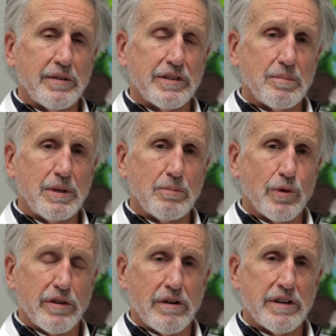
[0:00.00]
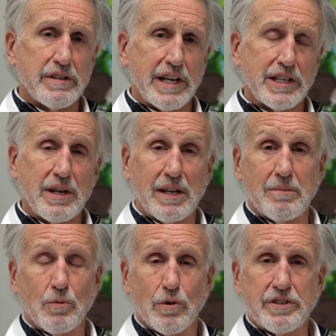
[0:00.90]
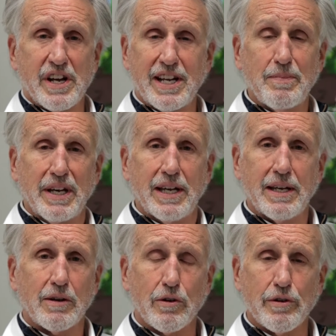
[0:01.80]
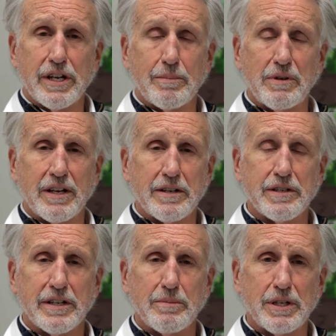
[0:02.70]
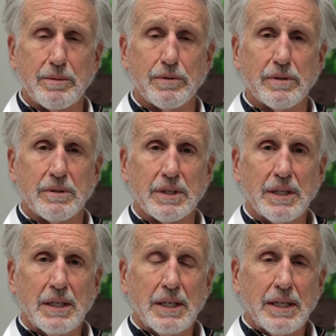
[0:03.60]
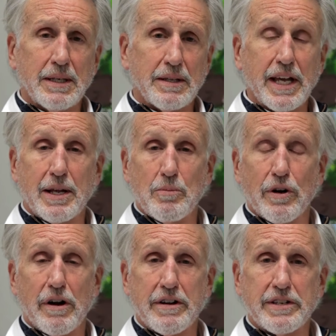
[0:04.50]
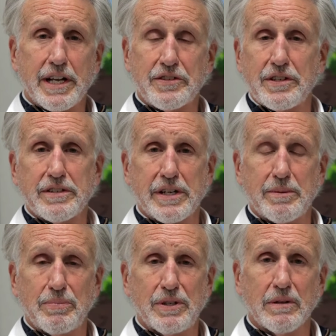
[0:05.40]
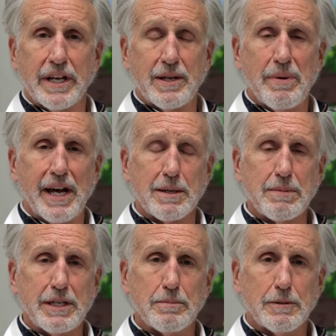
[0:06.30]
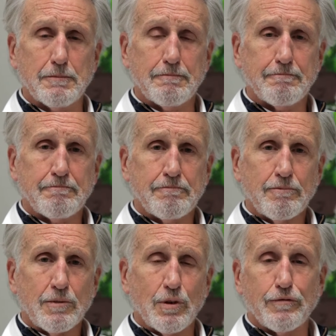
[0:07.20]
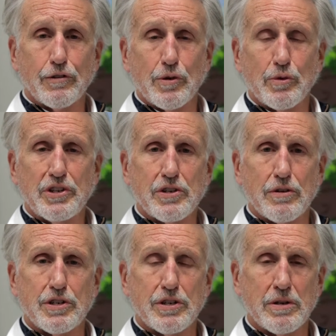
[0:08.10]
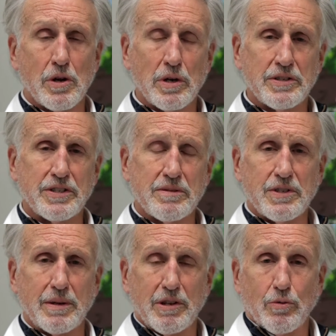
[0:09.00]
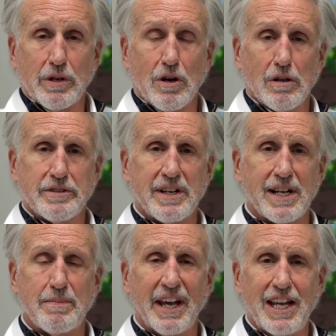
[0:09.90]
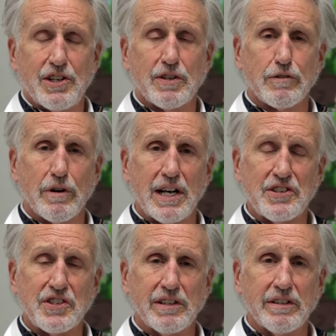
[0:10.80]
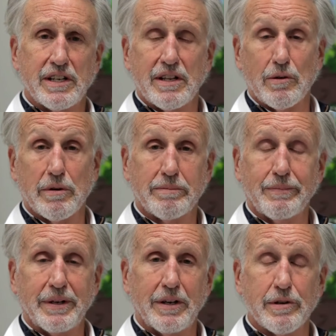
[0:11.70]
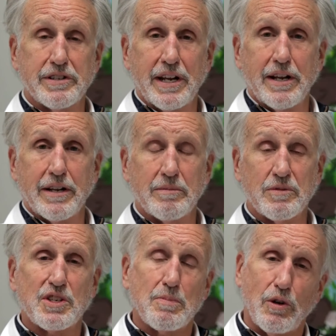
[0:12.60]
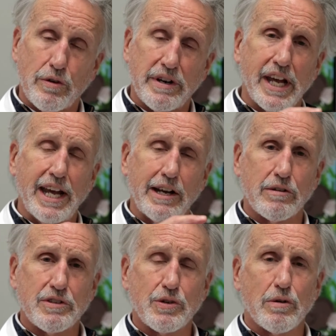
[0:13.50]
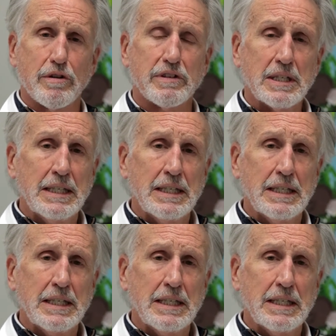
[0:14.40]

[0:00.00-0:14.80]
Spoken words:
out that people with heart attacks were type A, hurry up, get it done people. And they had more heart attacks than type B, laid back people. Well, further research showed us something we called type H for hostility. They were irritated and smoldering anger, sort of,